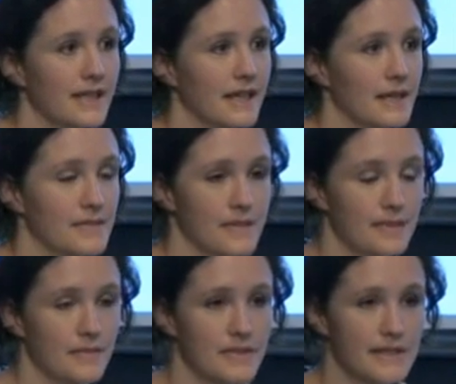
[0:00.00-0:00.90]
So the
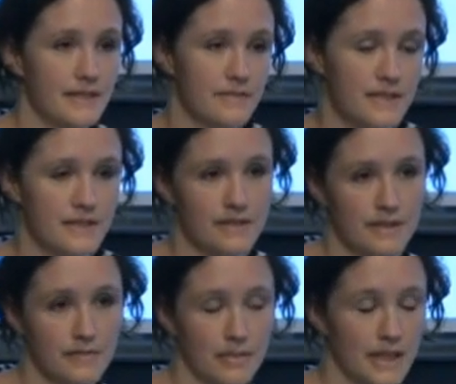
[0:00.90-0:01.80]
museum's just
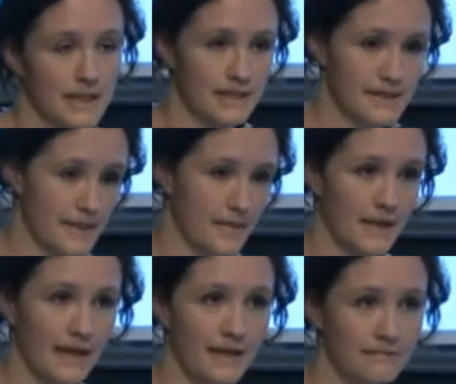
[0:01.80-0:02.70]
completely stepping
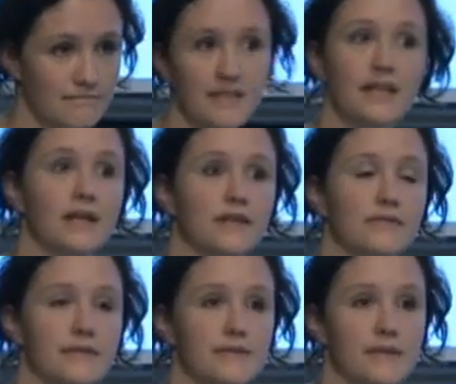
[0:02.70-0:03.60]
out of
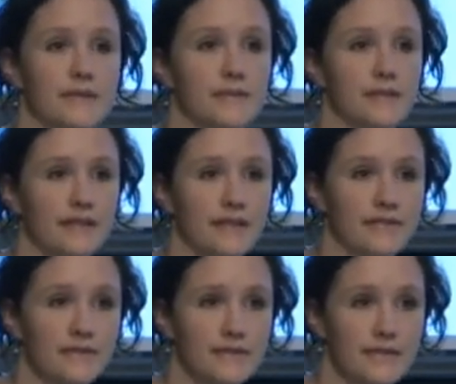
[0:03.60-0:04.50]
responsibility
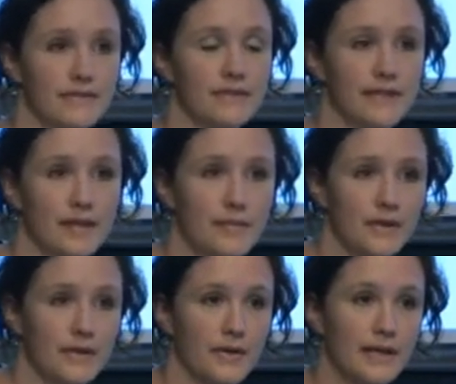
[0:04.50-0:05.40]
for delivering that
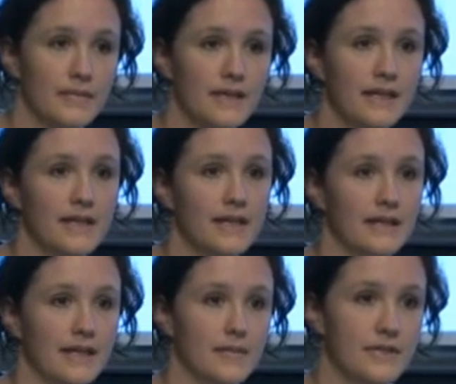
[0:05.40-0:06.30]
program, and
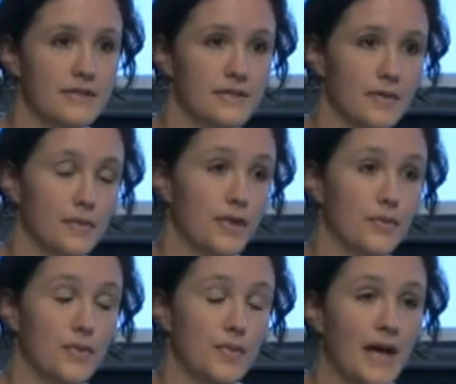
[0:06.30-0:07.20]
the Aboriginal community will
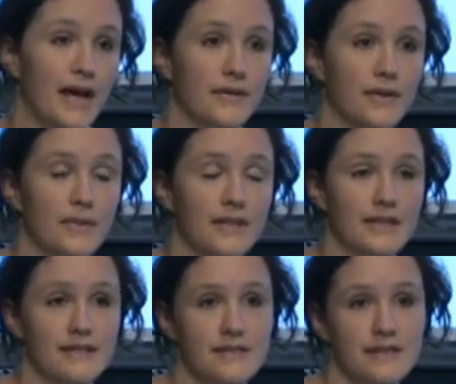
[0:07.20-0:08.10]
be partnering with
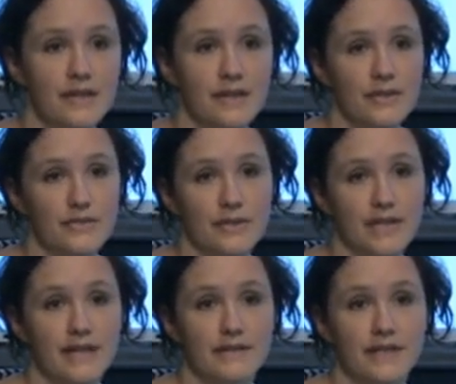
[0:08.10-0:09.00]
us through
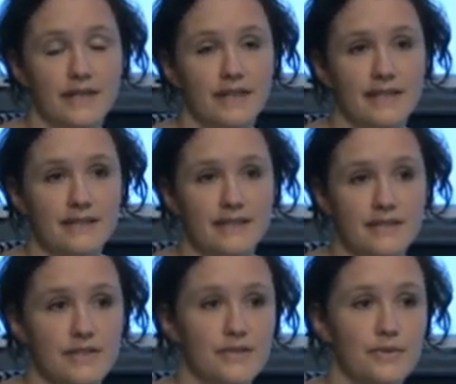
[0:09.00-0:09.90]
Gallery Kyella
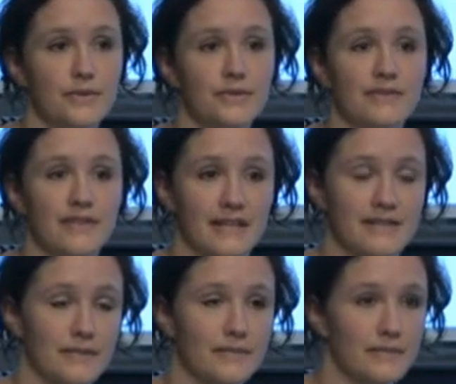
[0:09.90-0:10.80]
to do all of that.
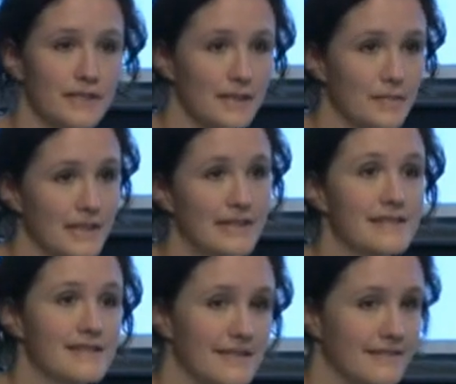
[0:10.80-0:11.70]
So we're really
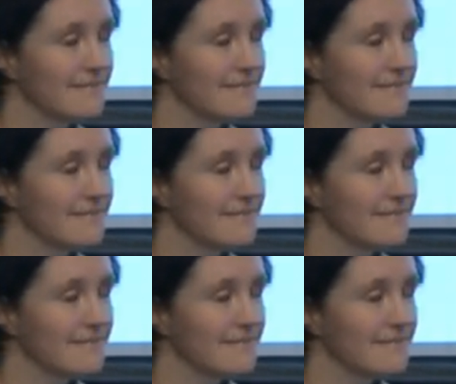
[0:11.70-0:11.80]
pleased that